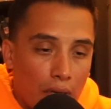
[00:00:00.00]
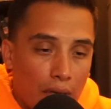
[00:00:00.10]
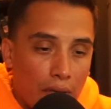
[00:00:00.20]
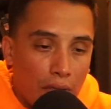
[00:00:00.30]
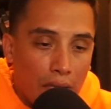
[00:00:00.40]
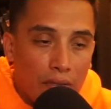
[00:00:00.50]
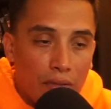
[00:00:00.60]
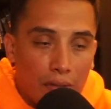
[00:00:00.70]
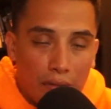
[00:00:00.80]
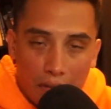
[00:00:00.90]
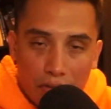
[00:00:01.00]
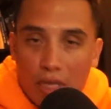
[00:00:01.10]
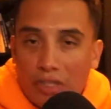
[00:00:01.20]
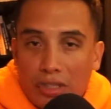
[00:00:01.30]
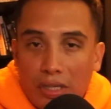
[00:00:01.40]
then the
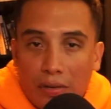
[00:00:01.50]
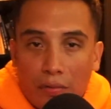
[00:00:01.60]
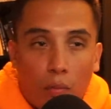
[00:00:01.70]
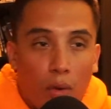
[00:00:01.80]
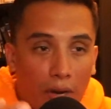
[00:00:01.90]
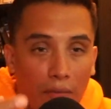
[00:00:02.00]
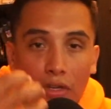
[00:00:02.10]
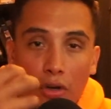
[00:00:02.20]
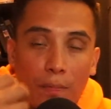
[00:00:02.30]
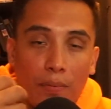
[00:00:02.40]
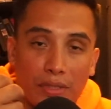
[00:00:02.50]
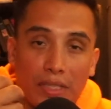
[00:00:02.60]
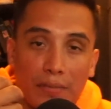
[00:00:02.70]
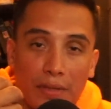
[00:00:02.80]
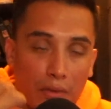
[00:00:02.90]
ingestion of whatever you're
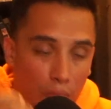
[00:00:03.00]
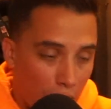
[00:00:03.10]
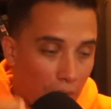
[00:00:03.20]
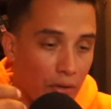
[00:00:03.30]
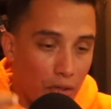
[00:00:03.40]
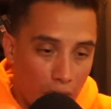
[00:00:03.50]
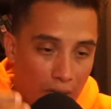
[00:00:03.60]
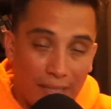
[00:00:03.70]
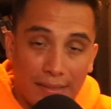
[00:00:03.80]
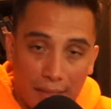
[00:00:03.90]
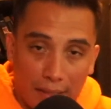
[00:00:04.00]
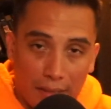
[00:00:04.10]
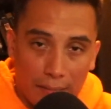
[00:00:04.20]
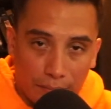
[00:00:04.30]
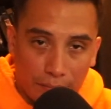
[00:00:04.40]
perceiving or whatever you're intaking